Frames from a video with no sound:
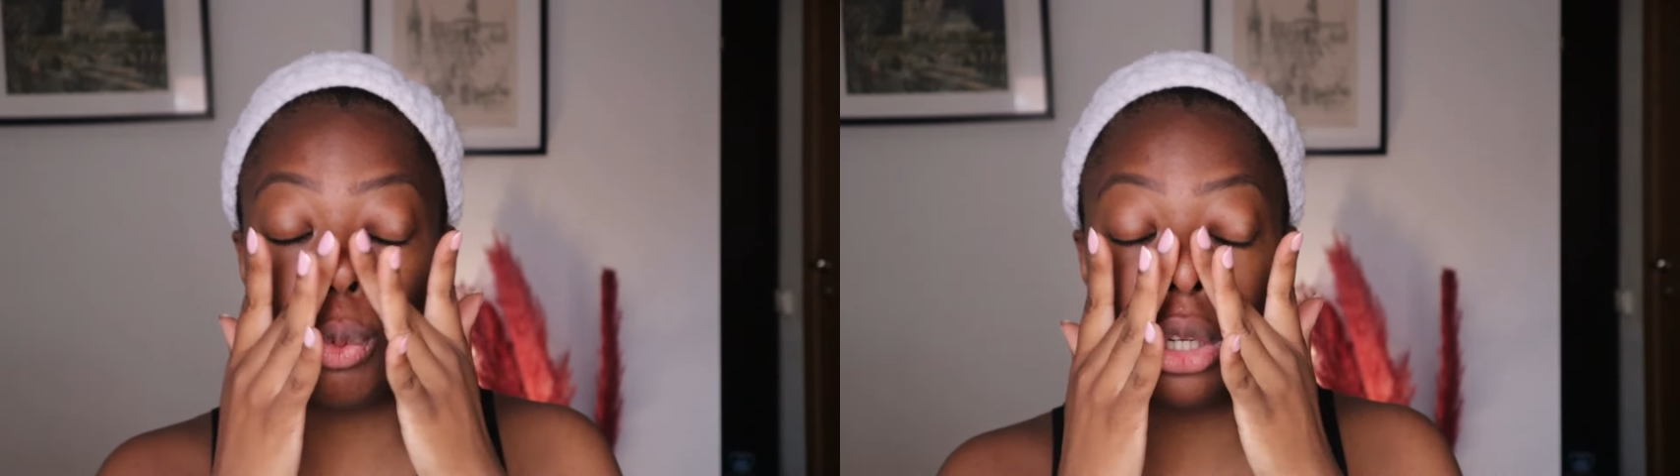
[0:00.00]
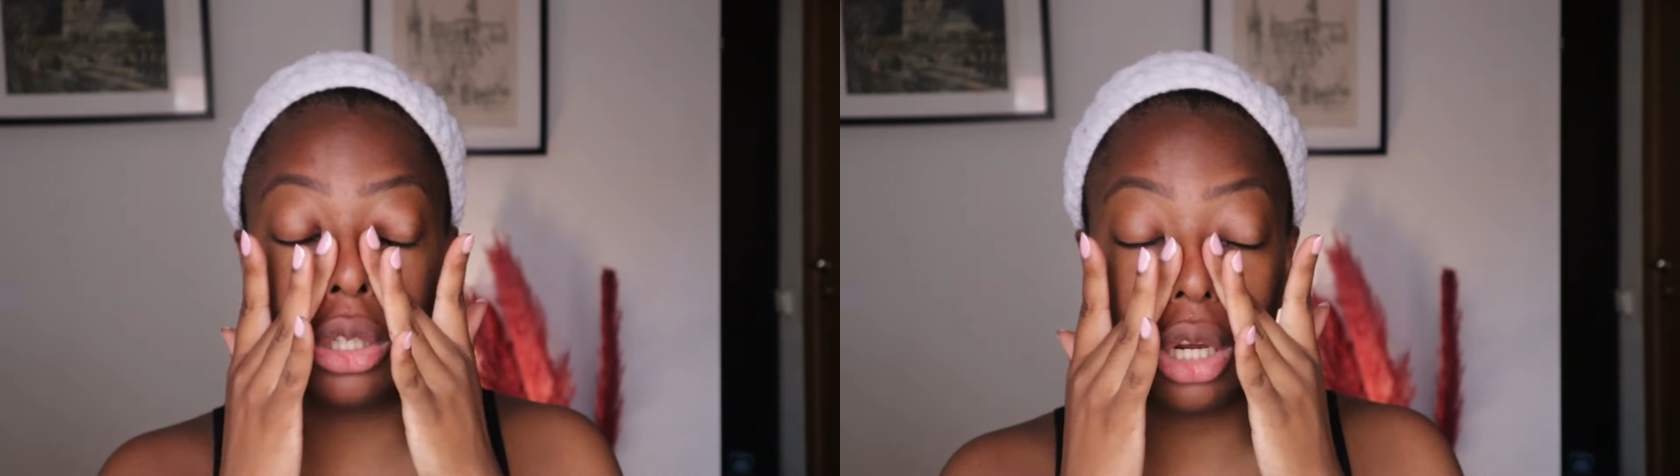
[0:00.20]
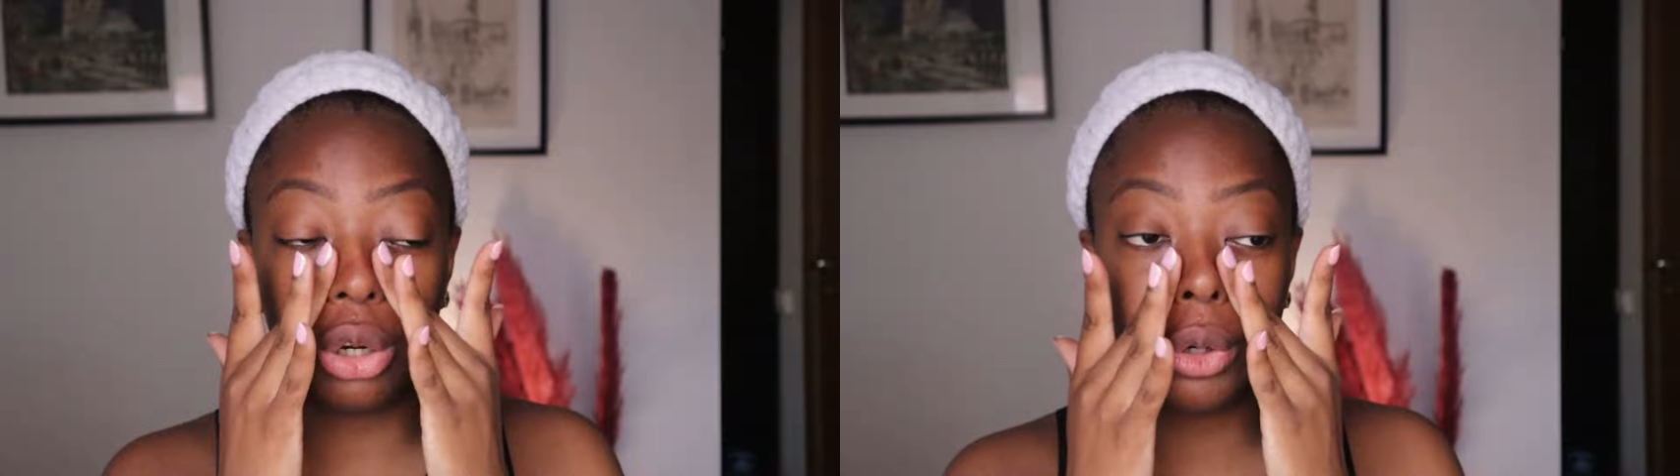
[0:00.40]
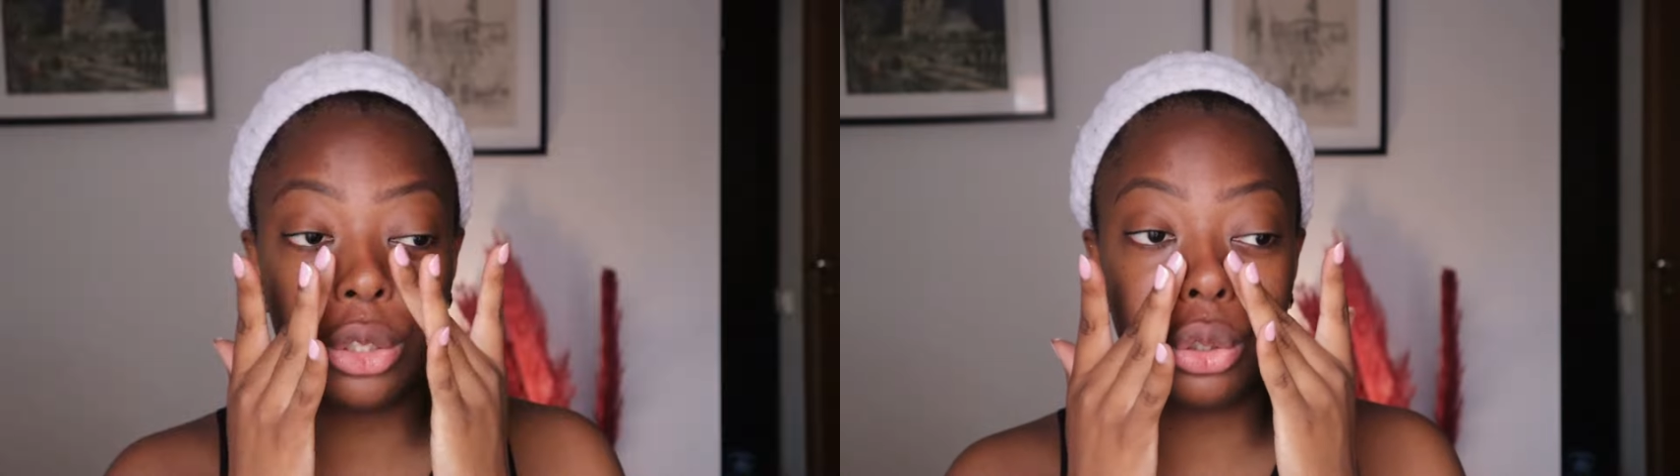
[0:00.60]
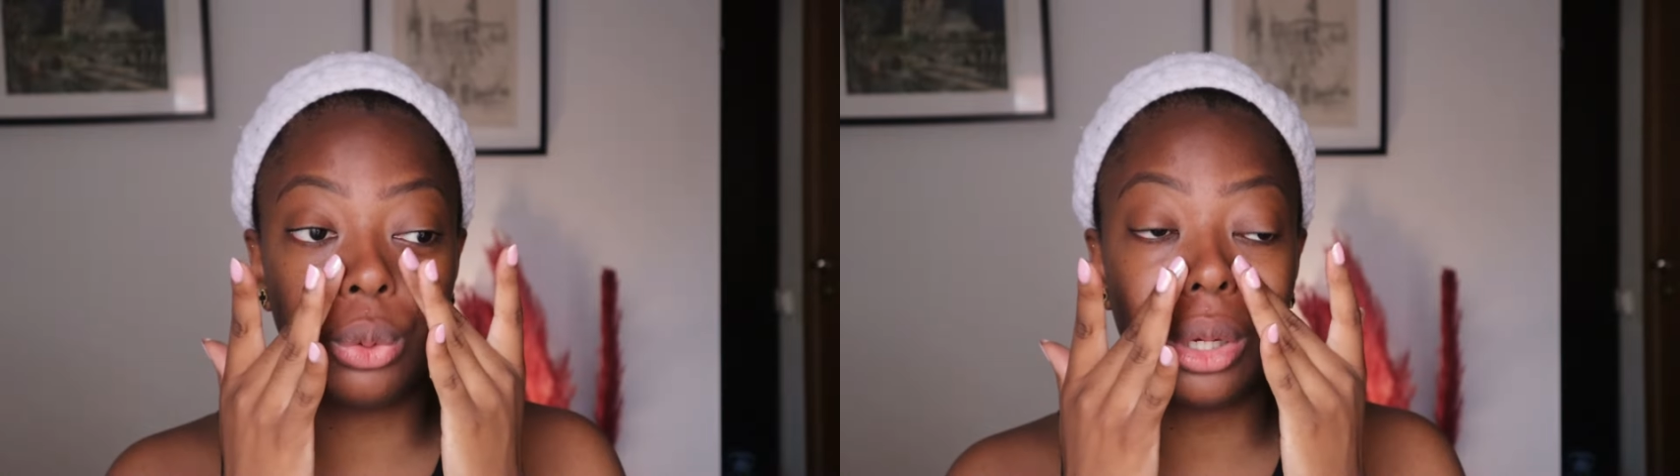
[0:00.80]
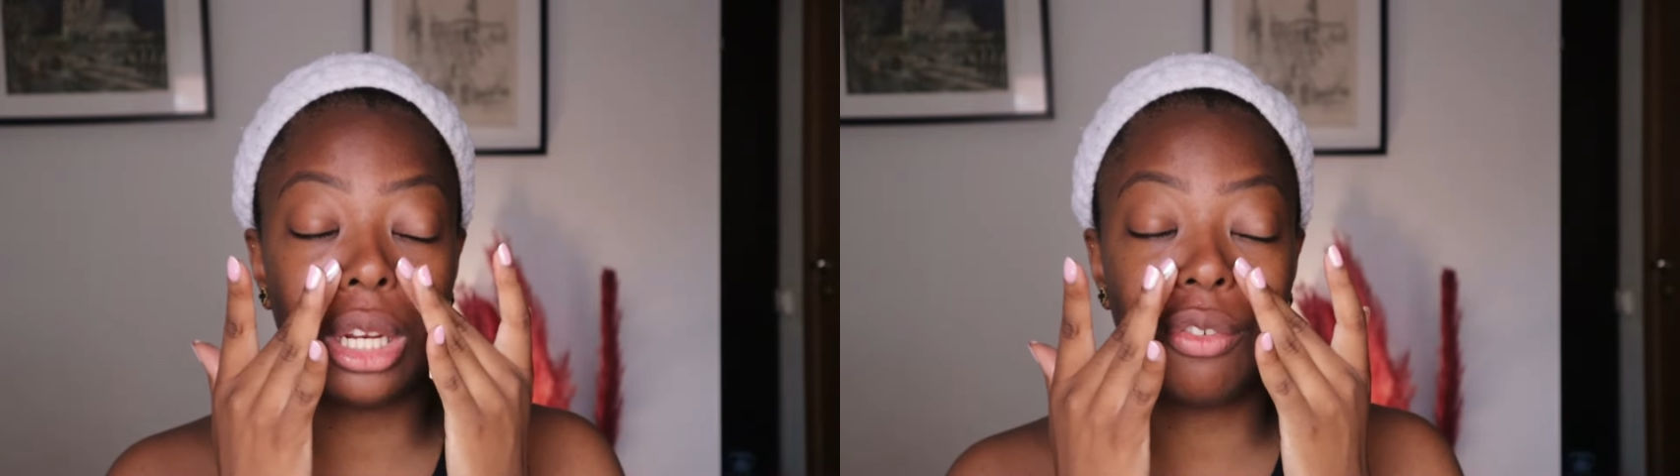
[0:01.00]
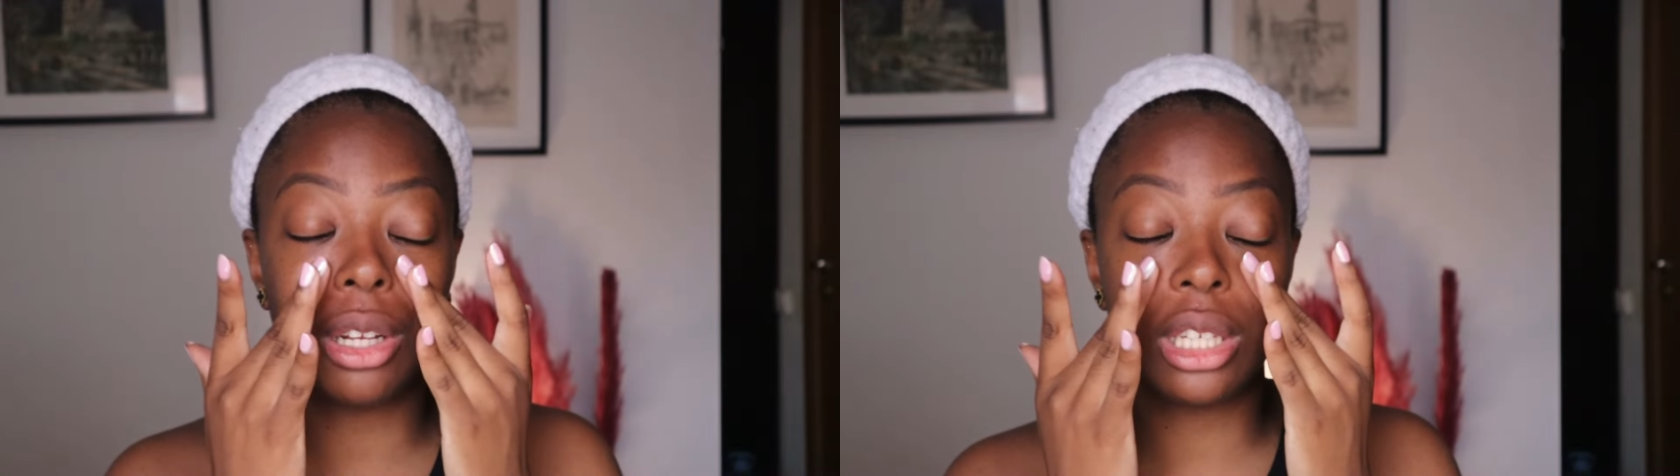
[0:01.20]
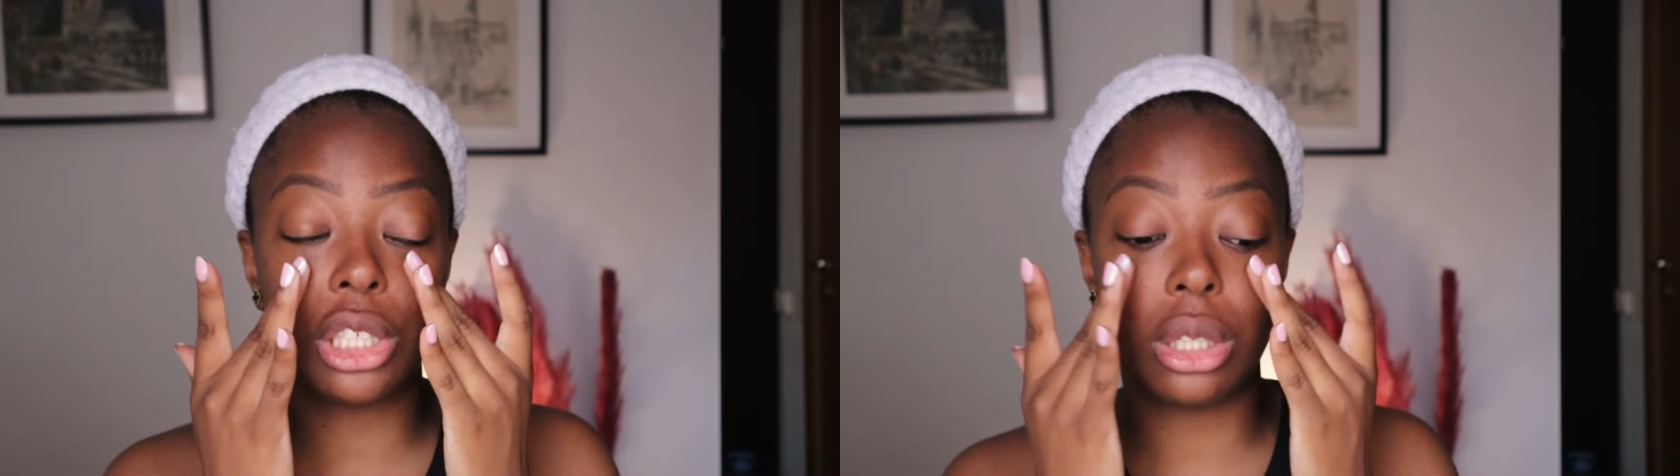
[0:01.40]
we're not going to do any
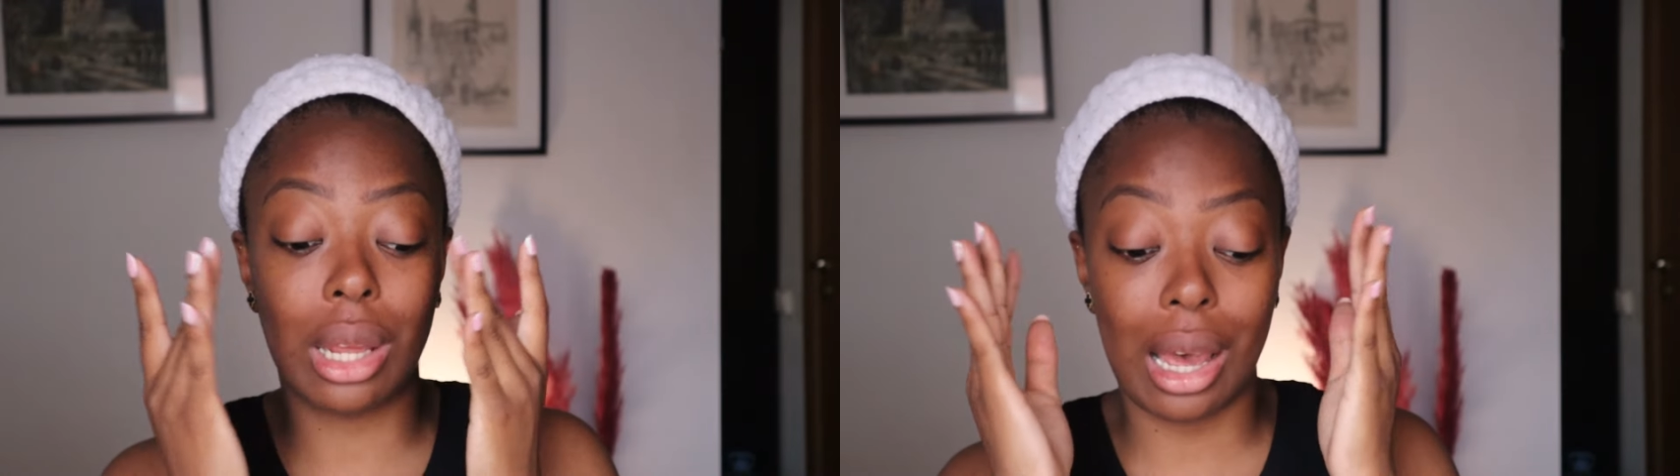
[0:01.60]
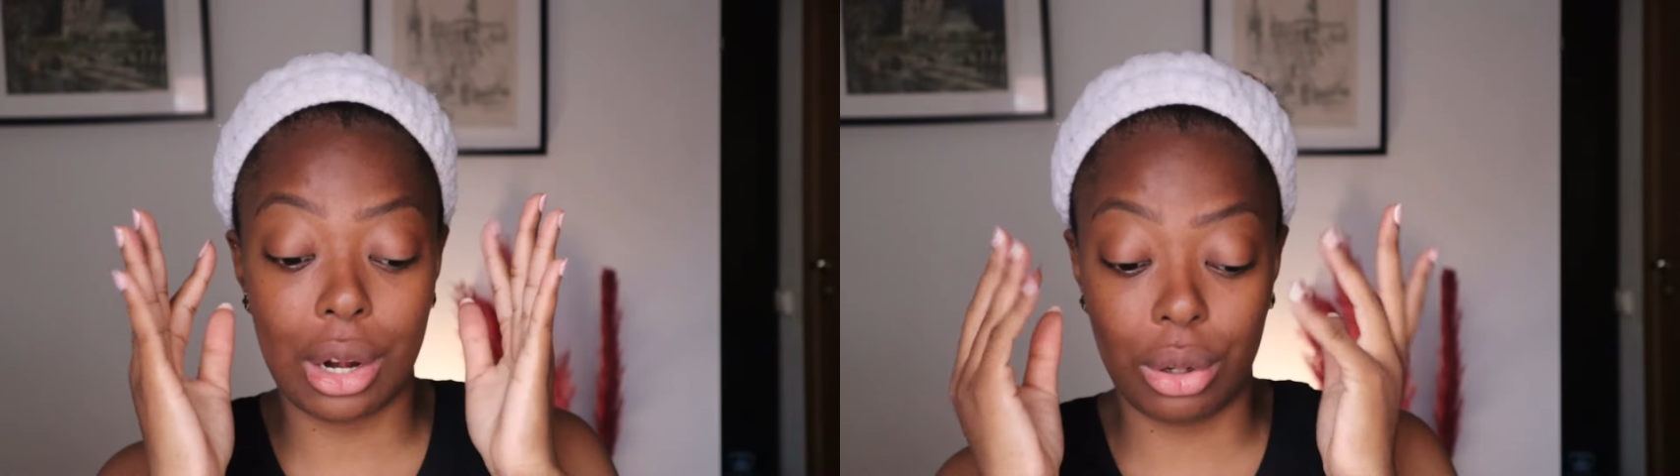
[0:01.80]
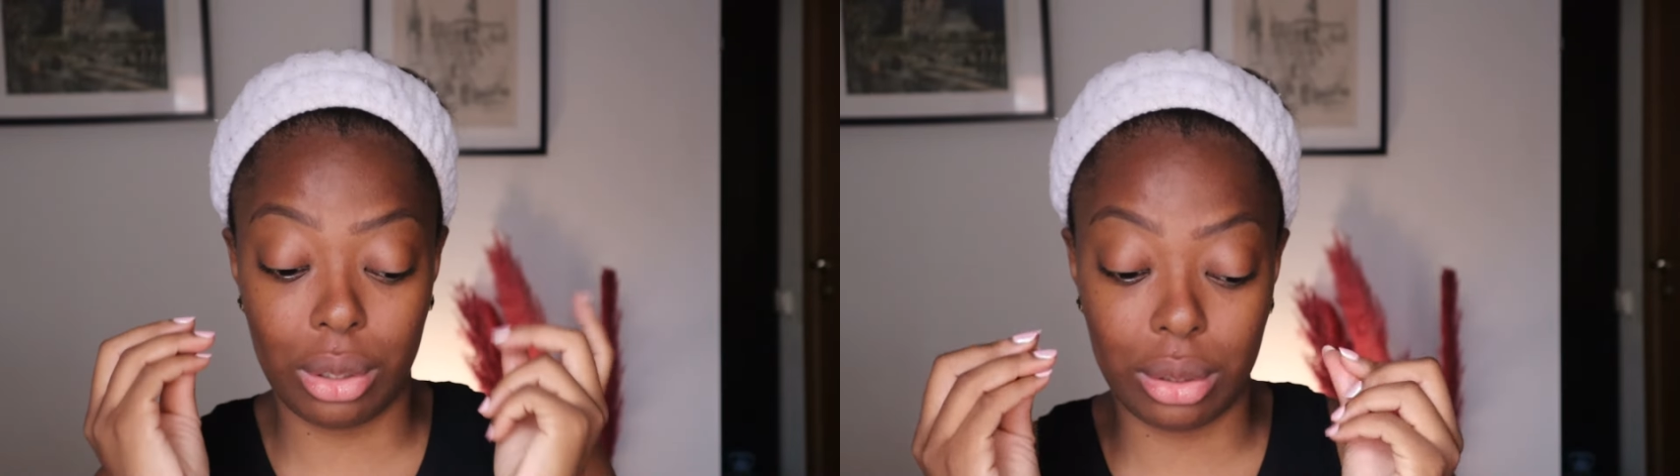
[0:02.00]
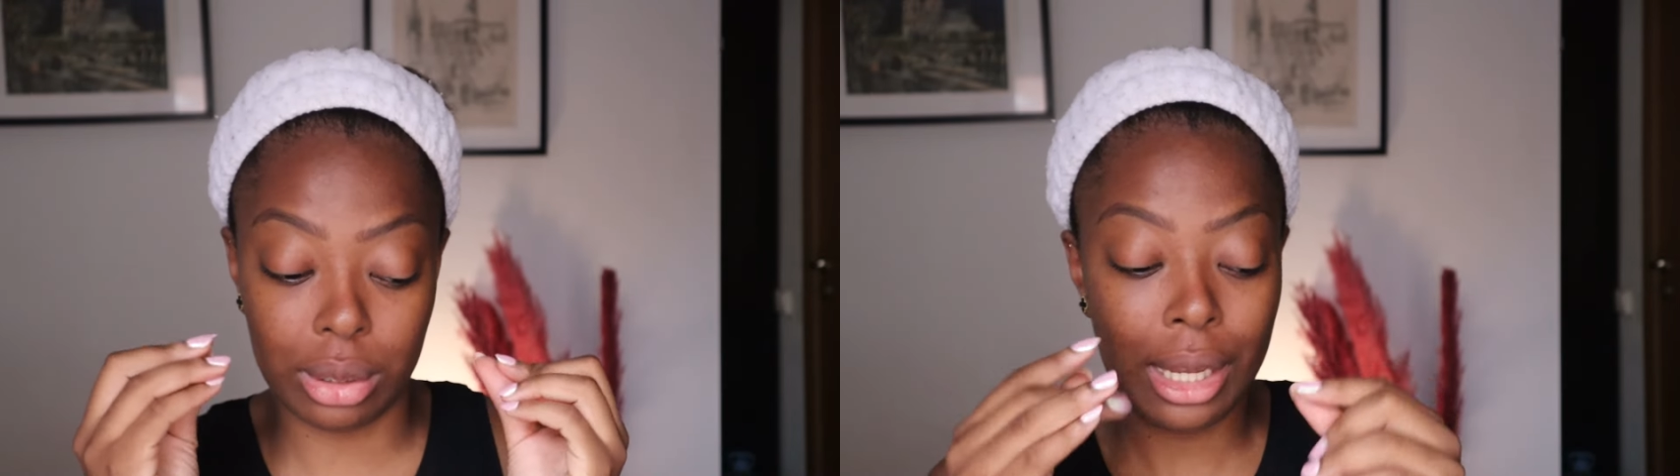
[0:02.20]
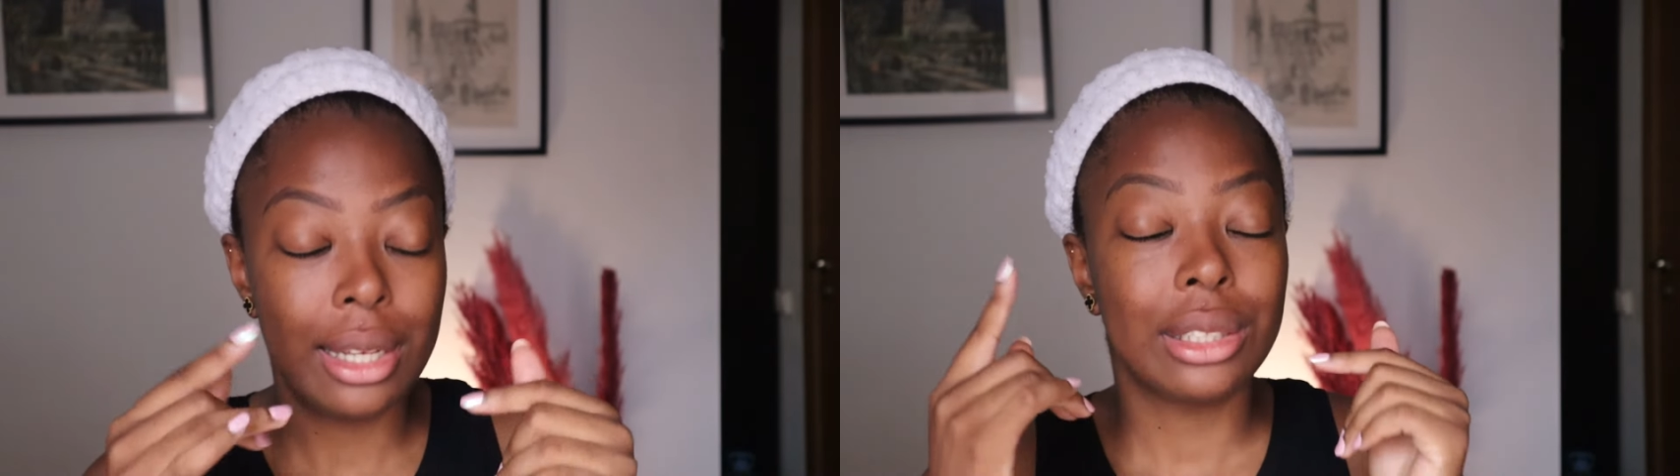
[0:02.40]
foundation at all.